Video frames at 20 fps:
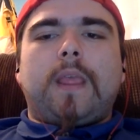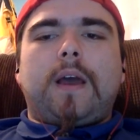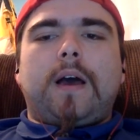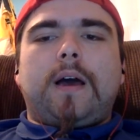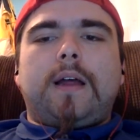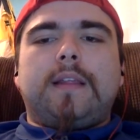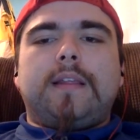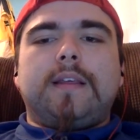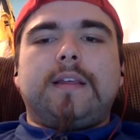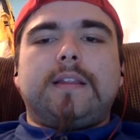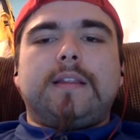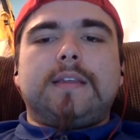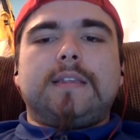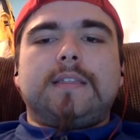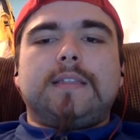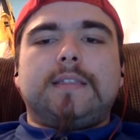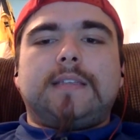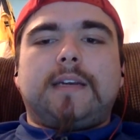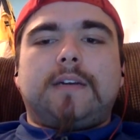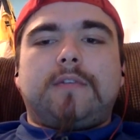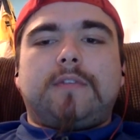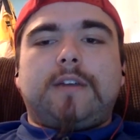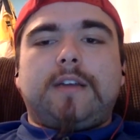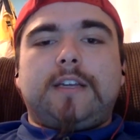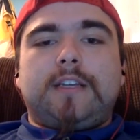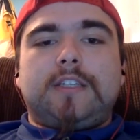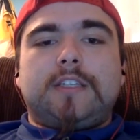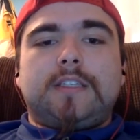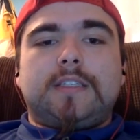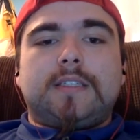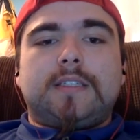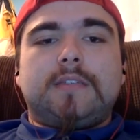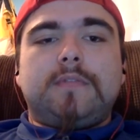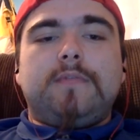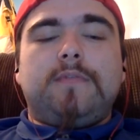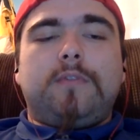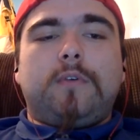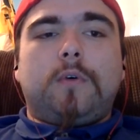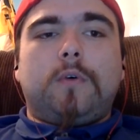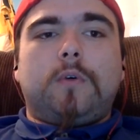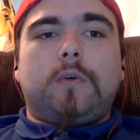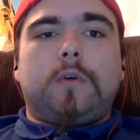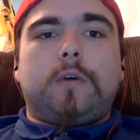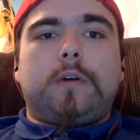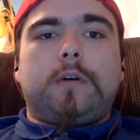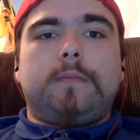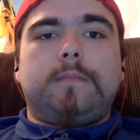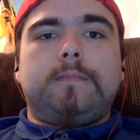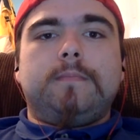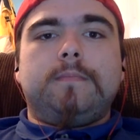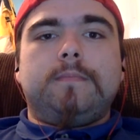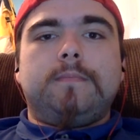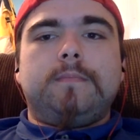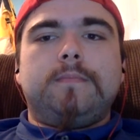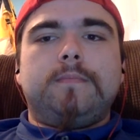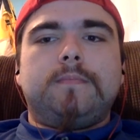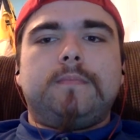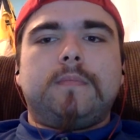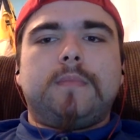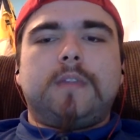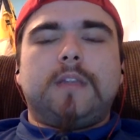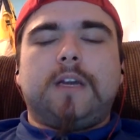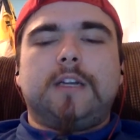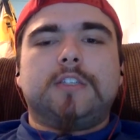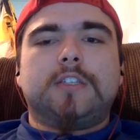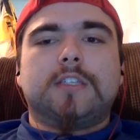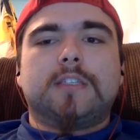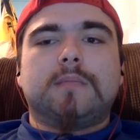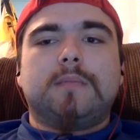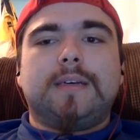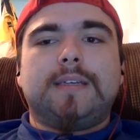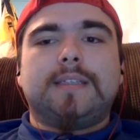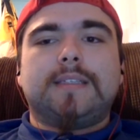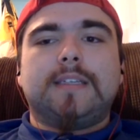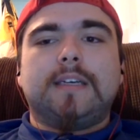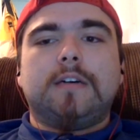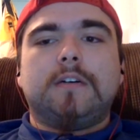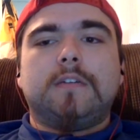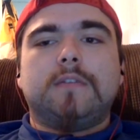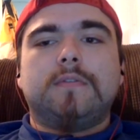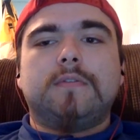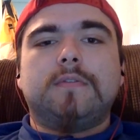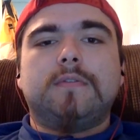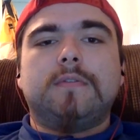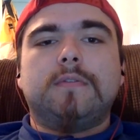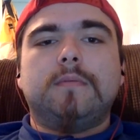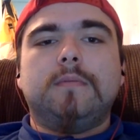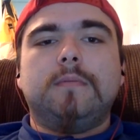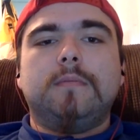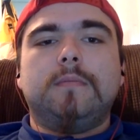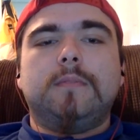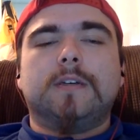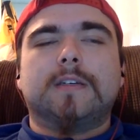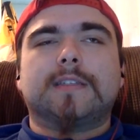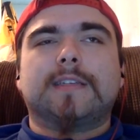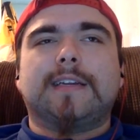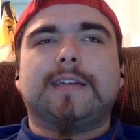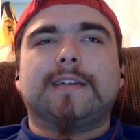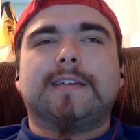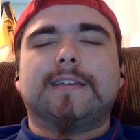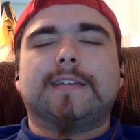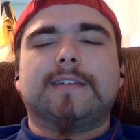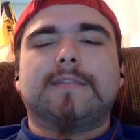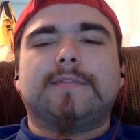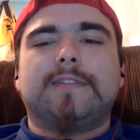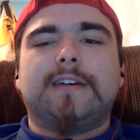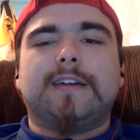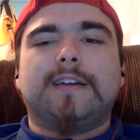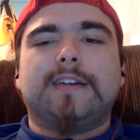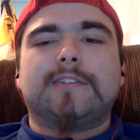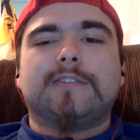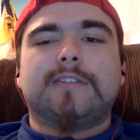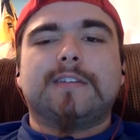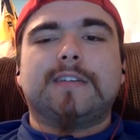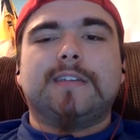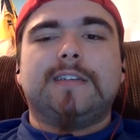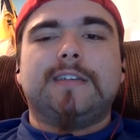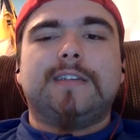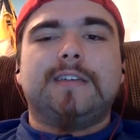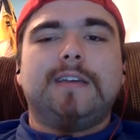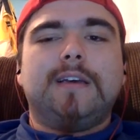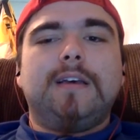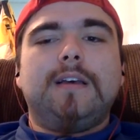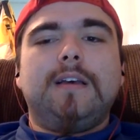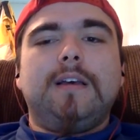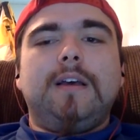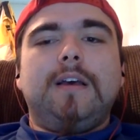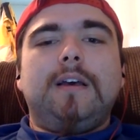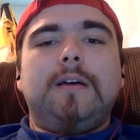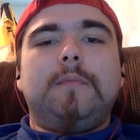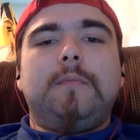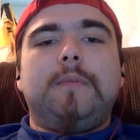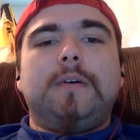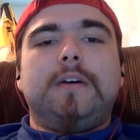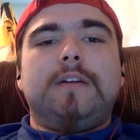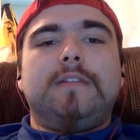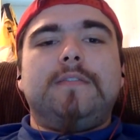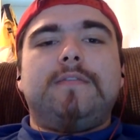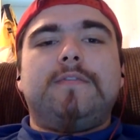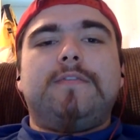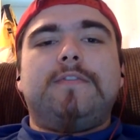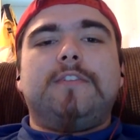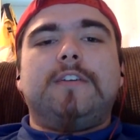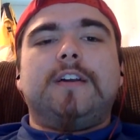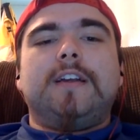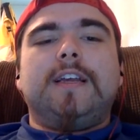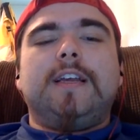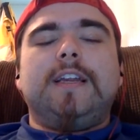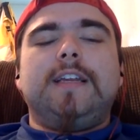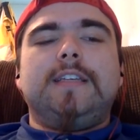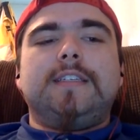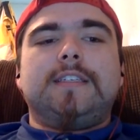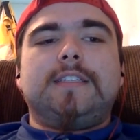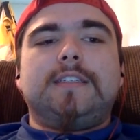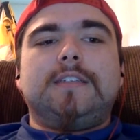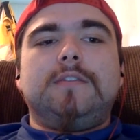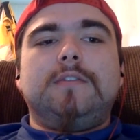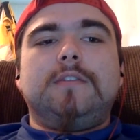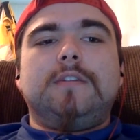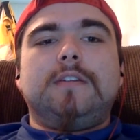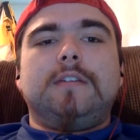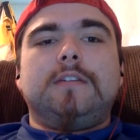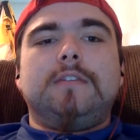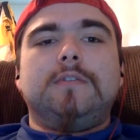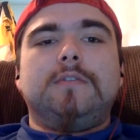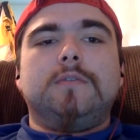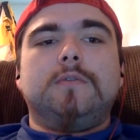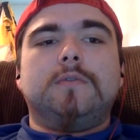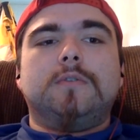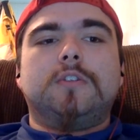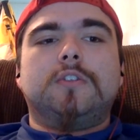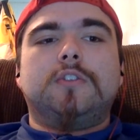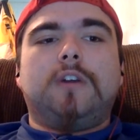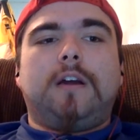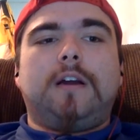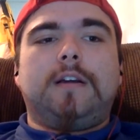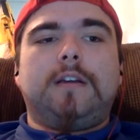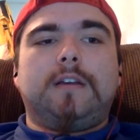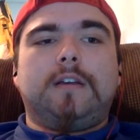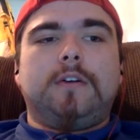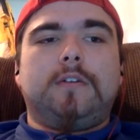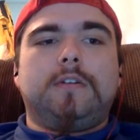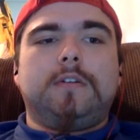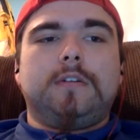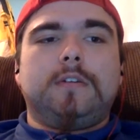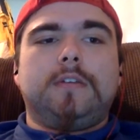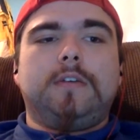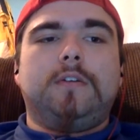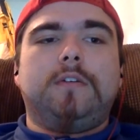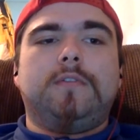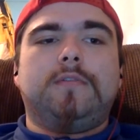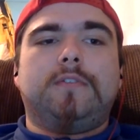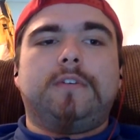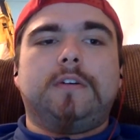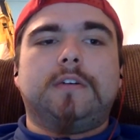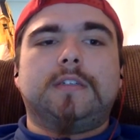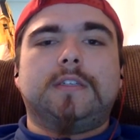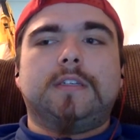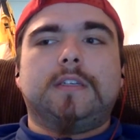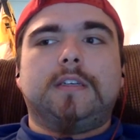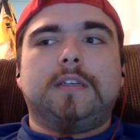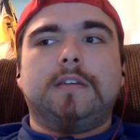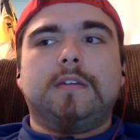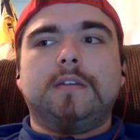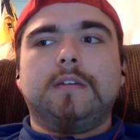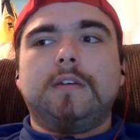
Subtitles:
I think this is outrageous for not just myself, because I didn't get financial aid, but for any student who's trying to go to university